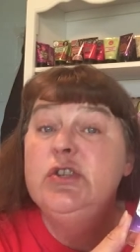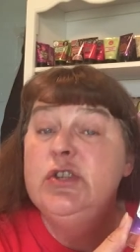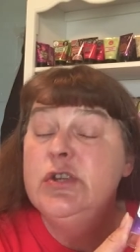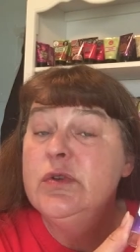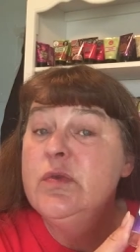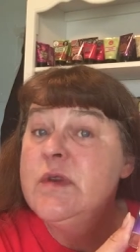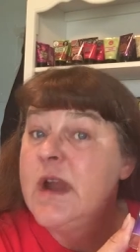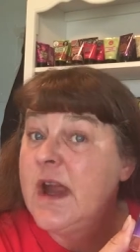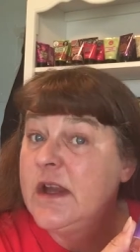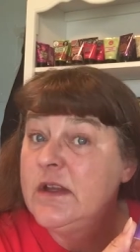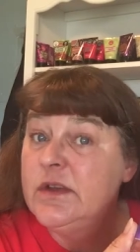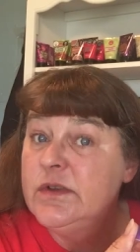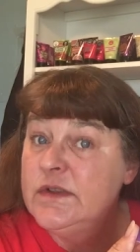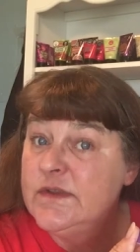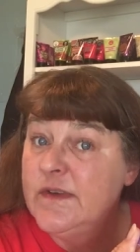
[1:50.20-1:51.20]
Do not
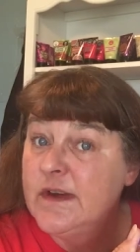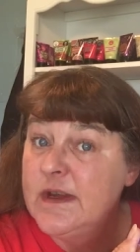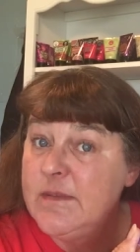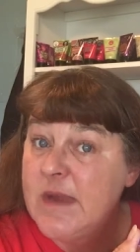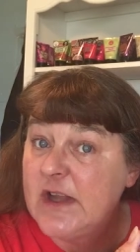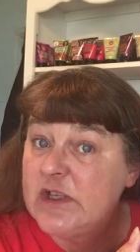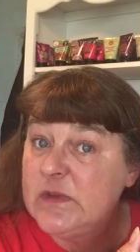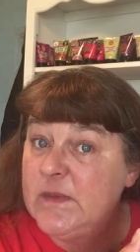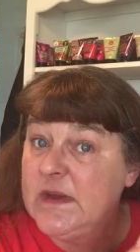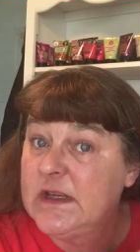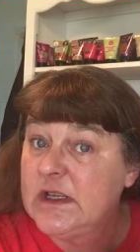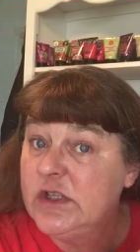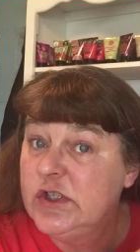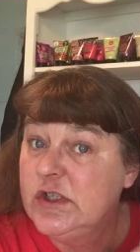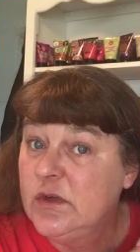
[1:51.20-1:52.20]
use very much
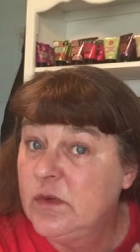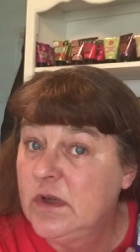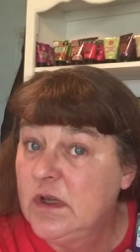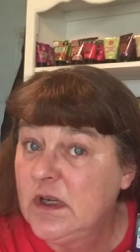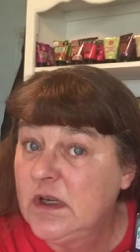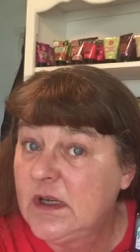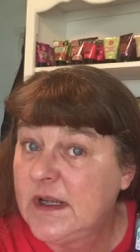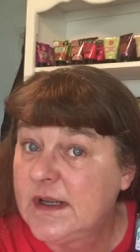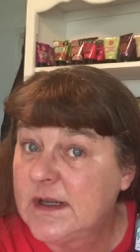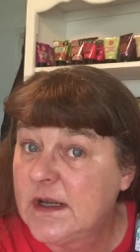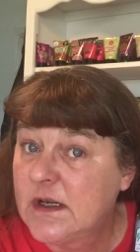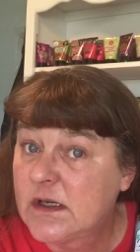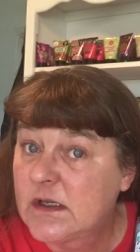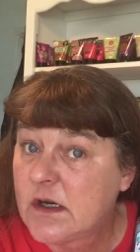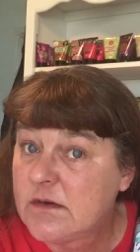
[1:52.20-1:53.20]
because you will look like
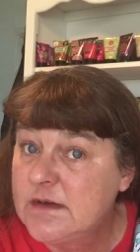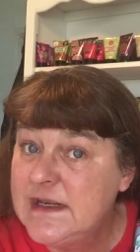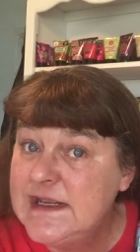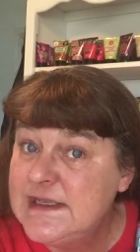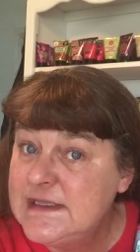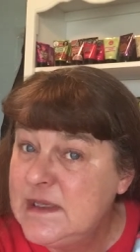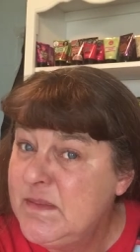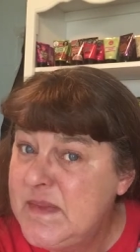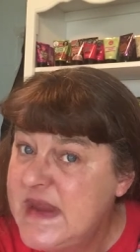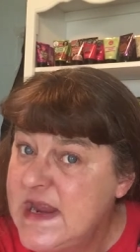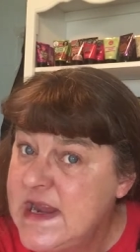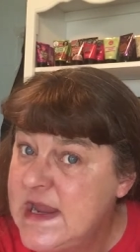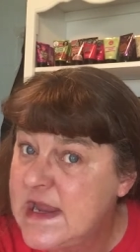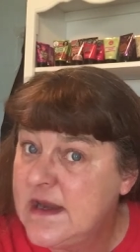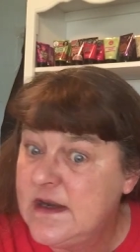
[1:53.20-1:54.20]
a greasy
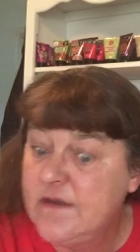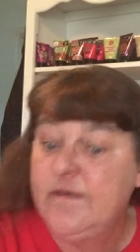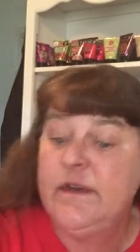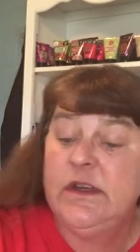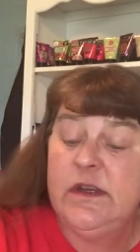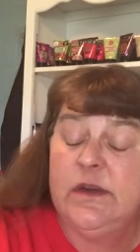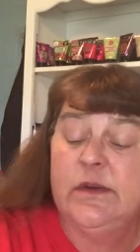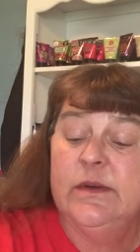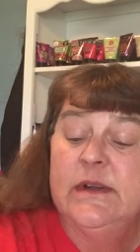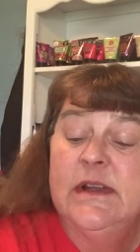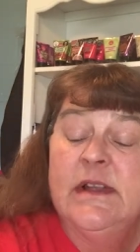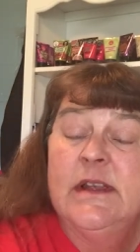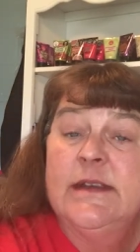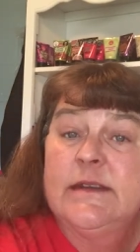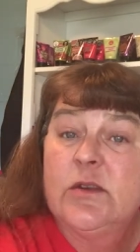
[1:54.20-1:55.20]
pinhead if you do.
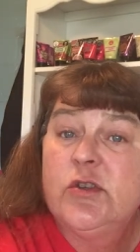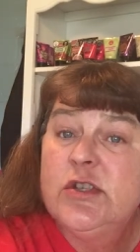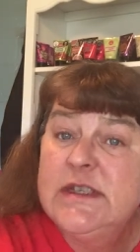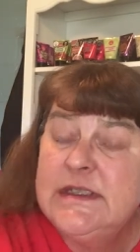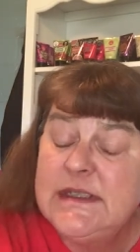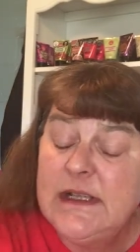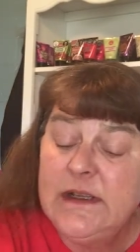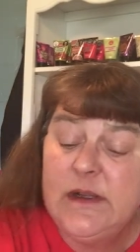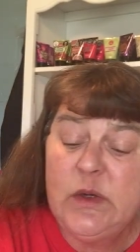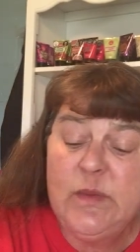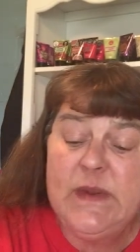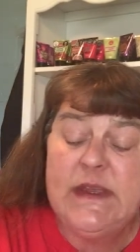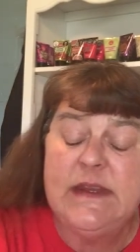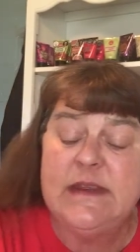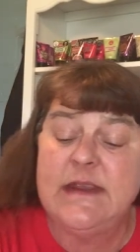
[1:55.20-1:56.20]
So just a little
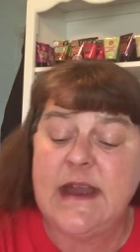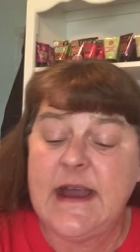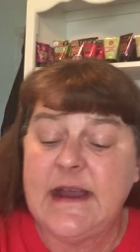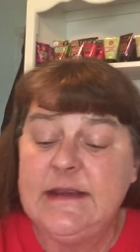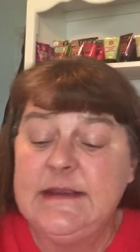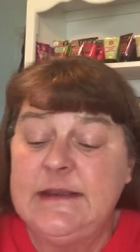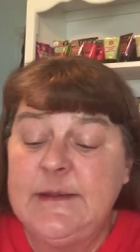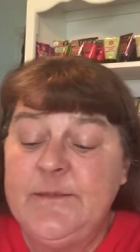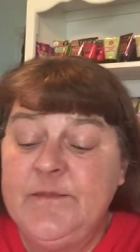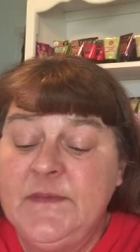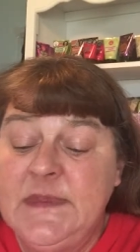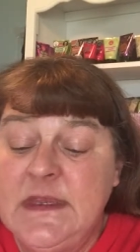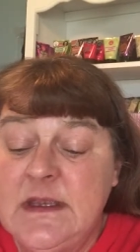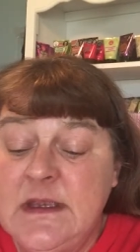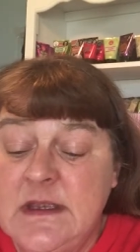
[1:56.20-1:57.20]
bit of that.
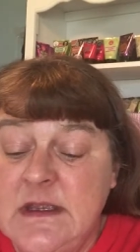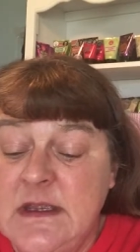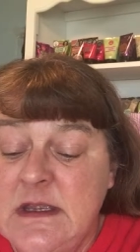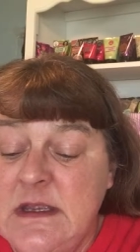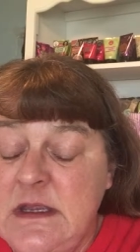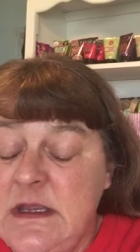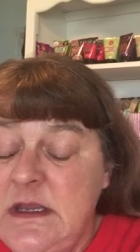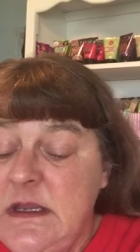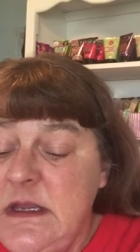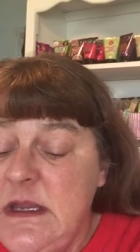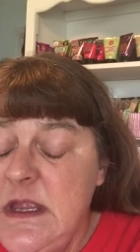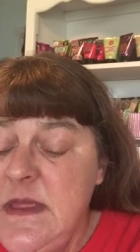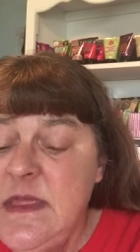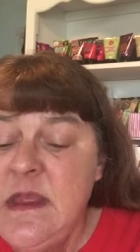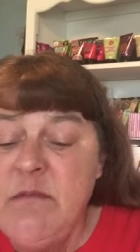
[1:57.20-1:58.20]

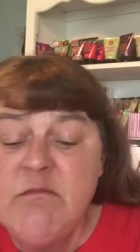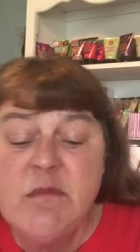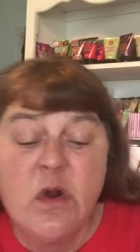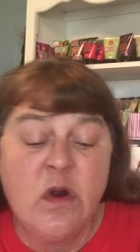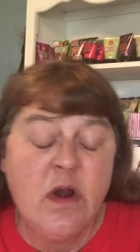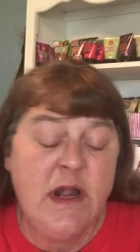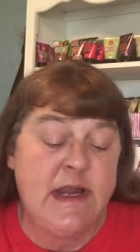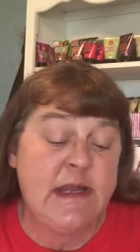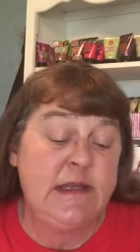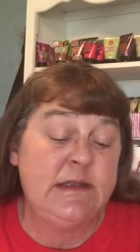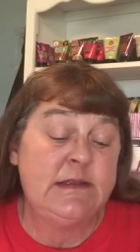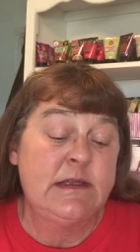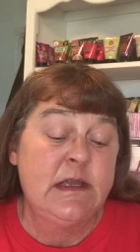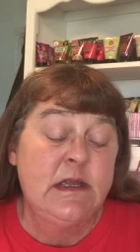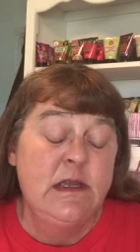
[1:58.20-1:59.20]
In the
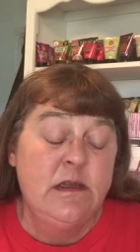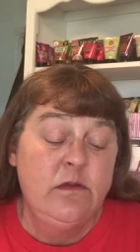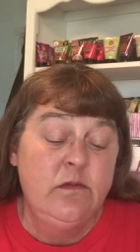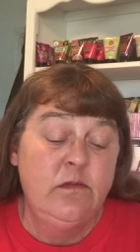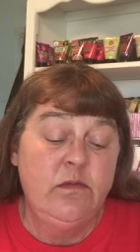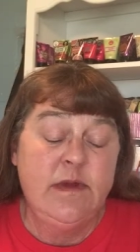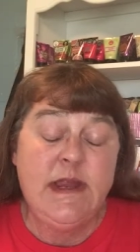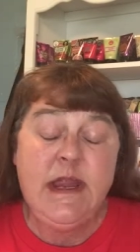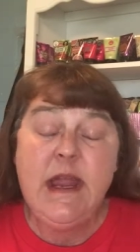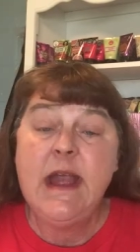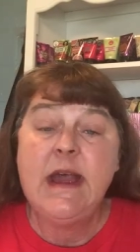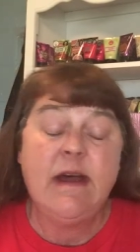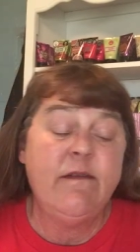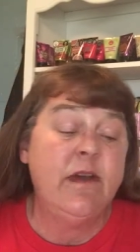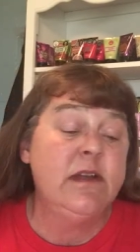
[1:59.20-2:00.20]
mornings, we
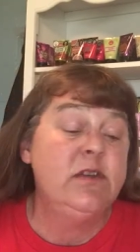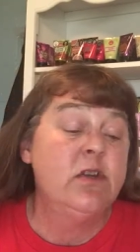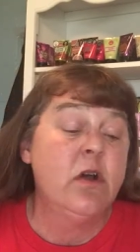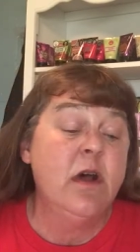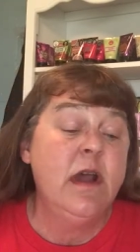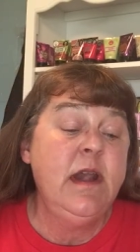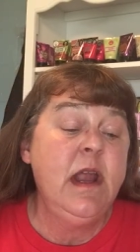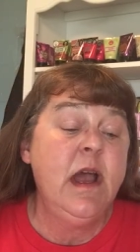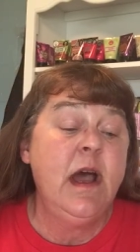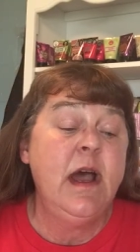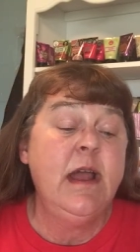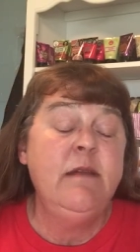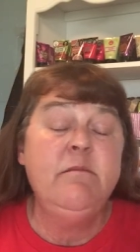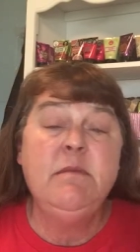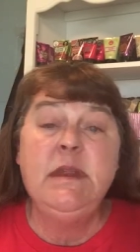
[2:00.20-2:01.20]
have a Dawn
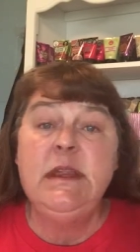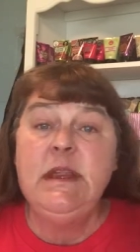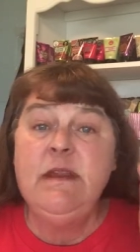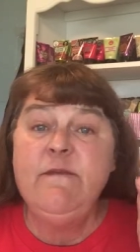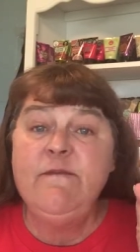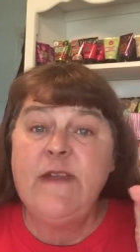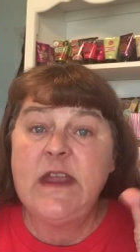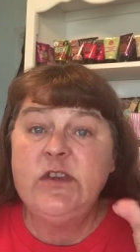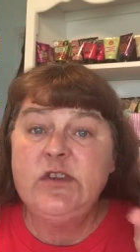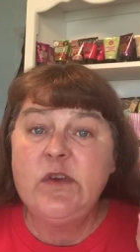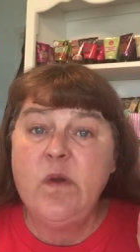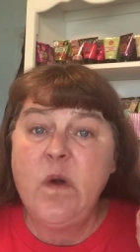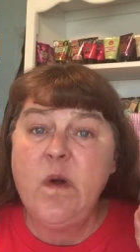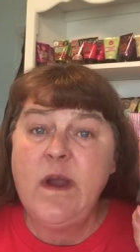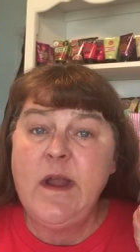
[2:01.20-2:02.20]
On Me
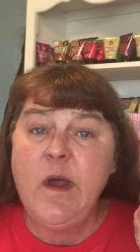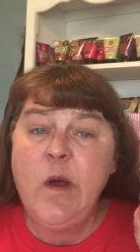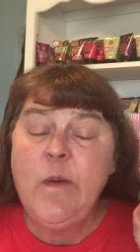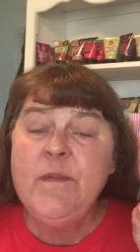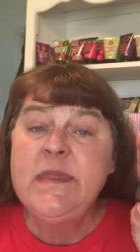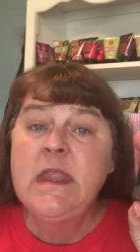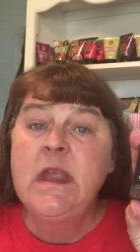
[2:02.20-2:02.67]
facial oil.